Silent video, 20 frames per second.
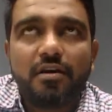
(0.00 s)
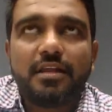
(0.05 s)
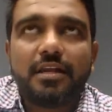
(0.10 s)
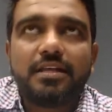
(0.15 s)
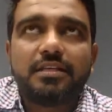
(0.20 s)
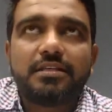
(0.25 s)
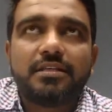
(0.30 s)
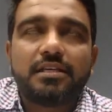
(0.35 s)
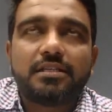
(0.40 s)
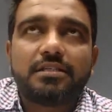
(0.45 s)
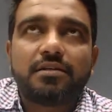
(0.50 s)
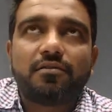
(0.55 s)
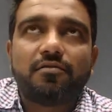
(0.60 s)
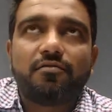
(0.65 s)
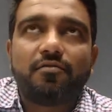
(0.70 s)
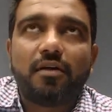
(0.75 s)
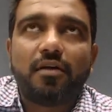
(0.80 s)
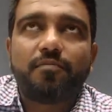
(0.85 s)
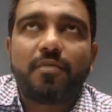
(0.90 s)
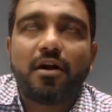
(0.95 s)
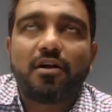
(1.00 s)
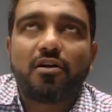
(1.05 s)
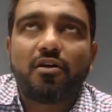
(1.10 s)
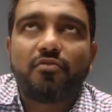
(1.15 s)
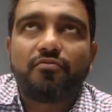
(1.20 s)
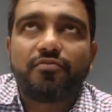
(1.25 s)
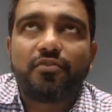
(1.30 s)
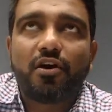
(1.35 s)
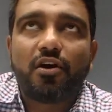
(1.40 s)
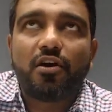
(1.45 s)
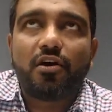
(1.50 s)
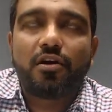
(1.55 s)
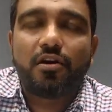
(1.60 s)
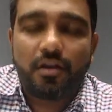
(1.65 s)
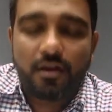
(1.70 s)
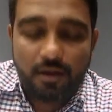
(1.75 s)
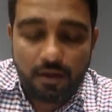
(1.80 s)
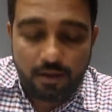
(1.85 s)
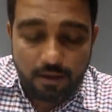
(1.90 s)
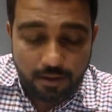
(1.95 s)
that is just one part of
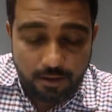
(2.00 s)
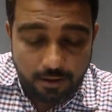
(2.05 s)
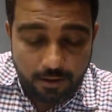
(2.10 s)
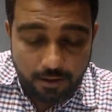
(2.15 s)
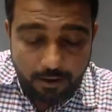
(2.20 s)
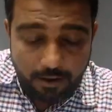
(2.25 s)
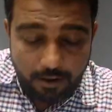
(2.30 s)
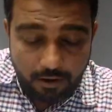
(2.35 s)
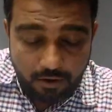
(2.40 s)
your